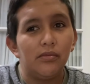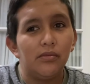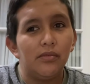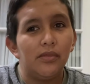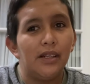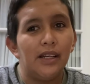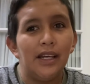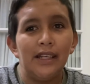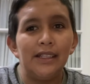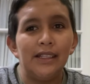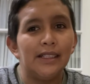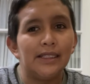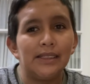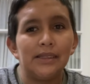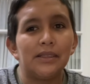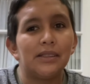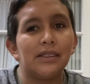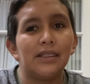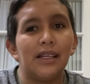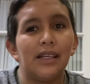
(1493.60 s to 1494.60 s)
And
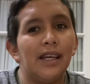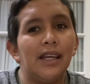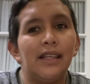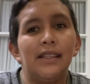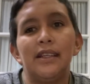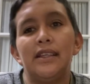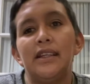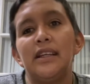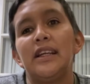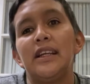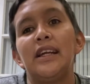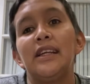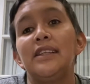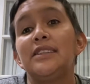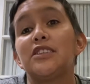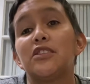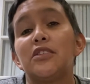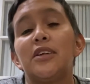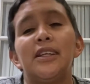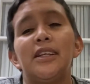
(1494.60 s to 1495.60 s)
it's
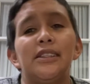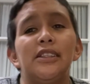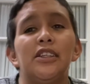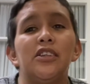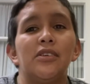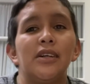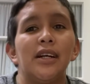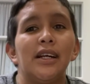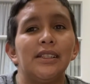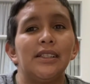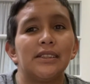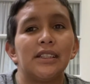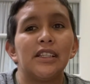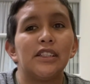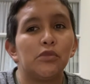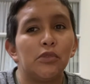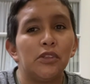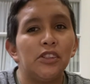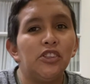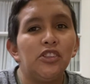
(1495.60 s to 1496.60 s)
crazy, you guys, because
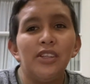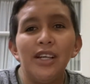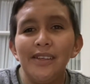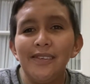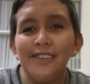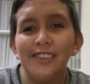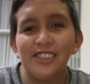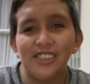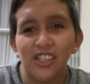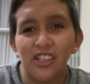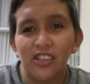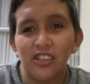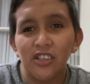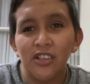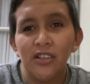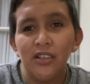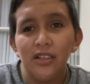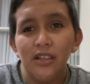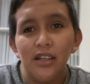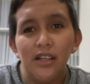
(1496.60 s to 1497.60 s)
once you have a
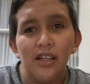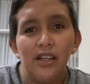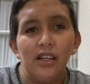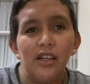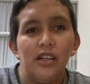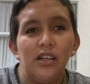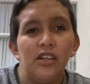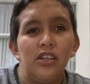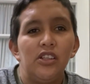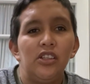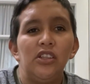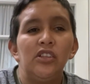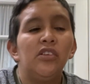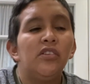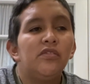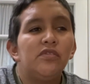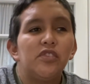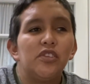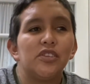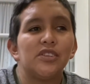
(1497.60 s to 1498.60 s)
stalker, you don't
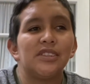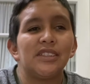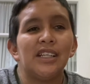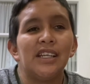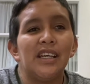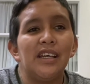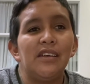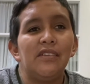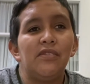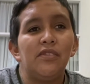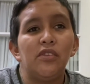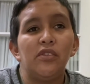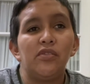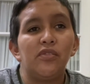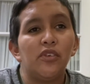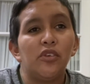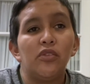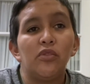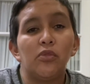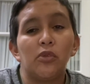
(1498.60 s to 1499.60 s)
feel safe, you
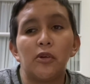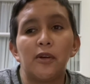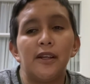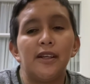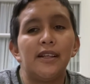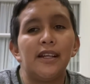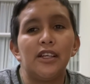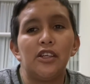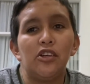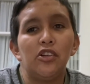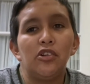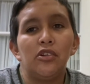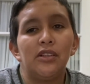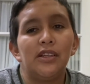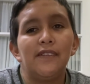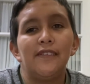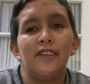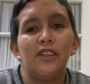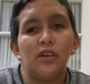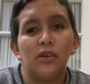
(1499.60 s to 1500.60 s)
feel worried, like you don't
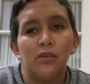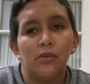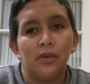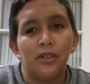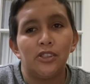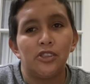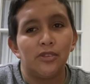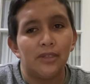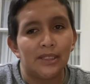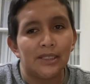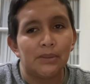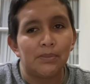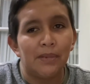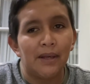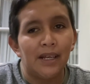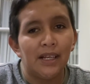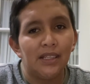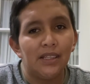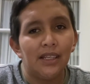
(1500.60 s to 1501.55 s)
even know what to expect.